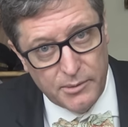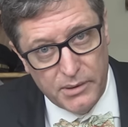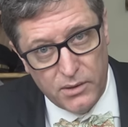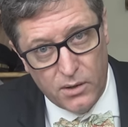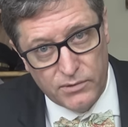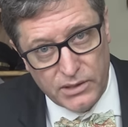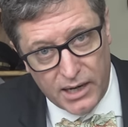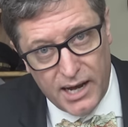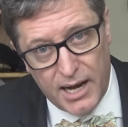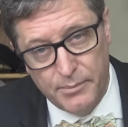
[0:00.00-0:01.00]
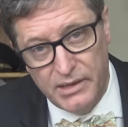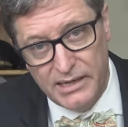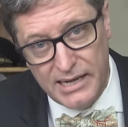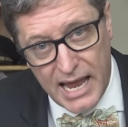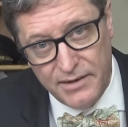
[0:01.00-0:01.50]
but over time, the
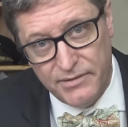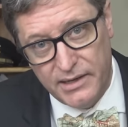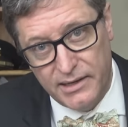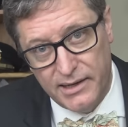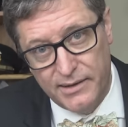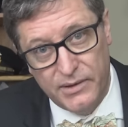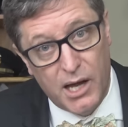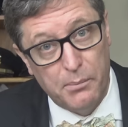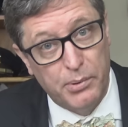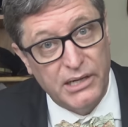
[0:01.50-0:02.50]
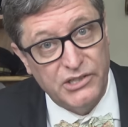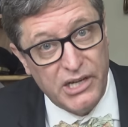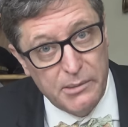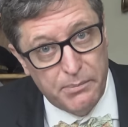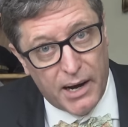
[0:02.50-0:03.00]
Navy and the British
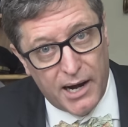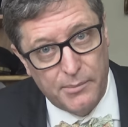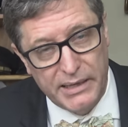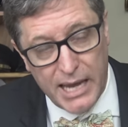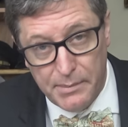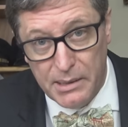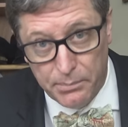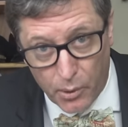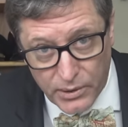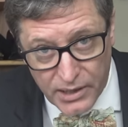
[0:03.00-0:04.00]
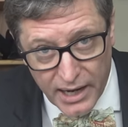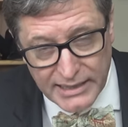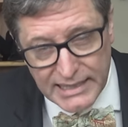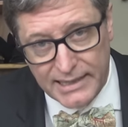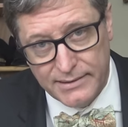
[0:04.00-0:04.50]
Empire became important
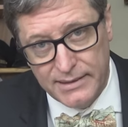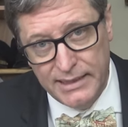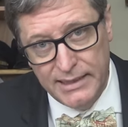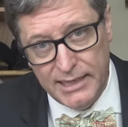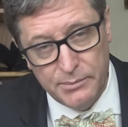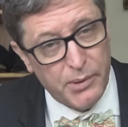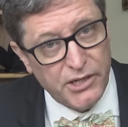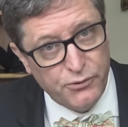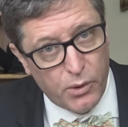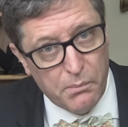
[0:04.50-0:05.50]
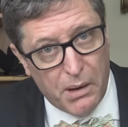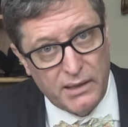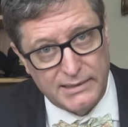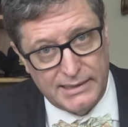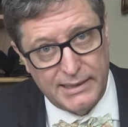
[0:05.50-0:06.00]
ideas in British foreign
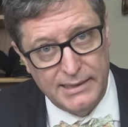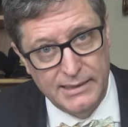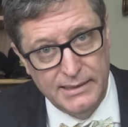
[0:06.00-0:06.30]
policy.